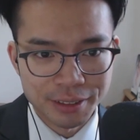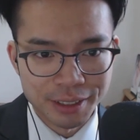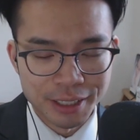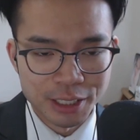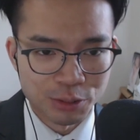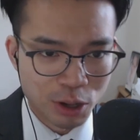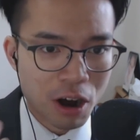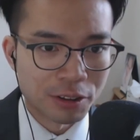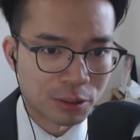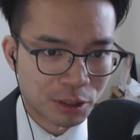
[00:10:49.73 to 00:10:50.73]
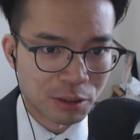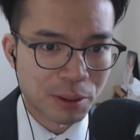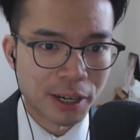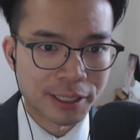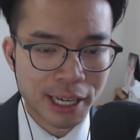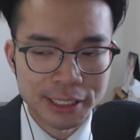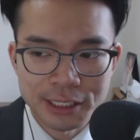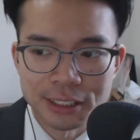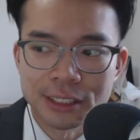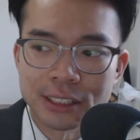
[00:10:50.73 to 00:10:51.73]
it's for on the road
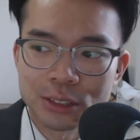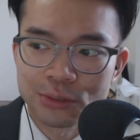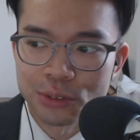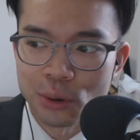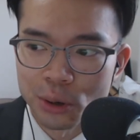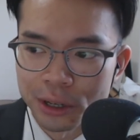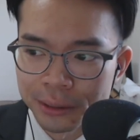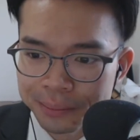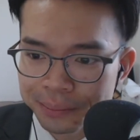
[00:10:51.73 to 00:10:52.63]
podcasting. It's for